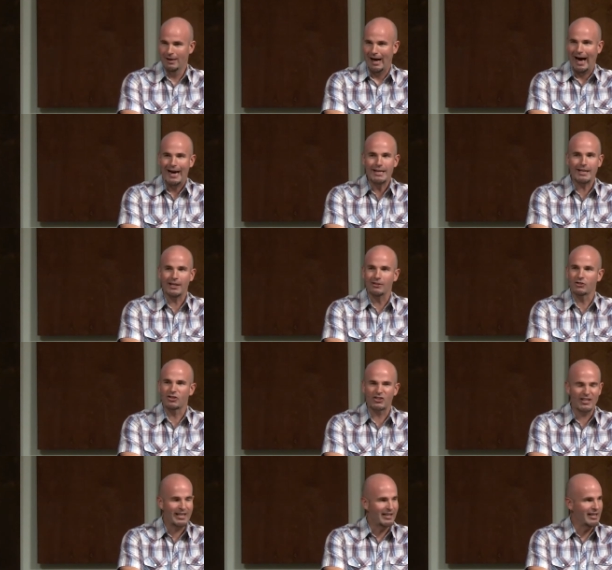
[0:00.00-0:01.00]
I can
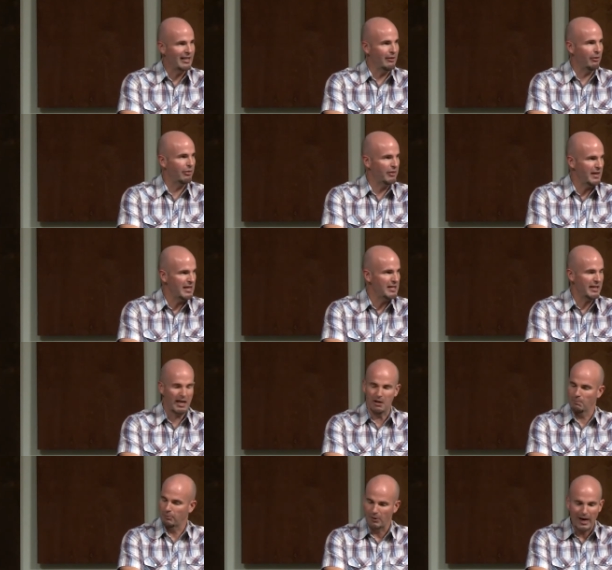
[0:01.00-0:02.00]
sit and think
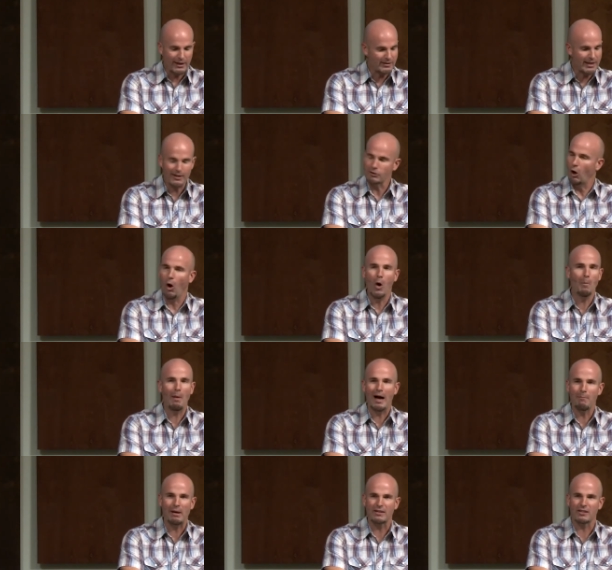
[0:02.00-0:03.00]
and process all
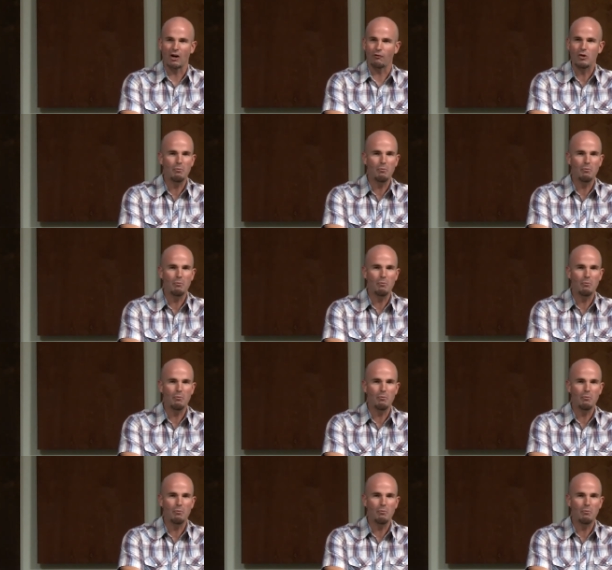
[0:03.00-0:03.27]
by myself.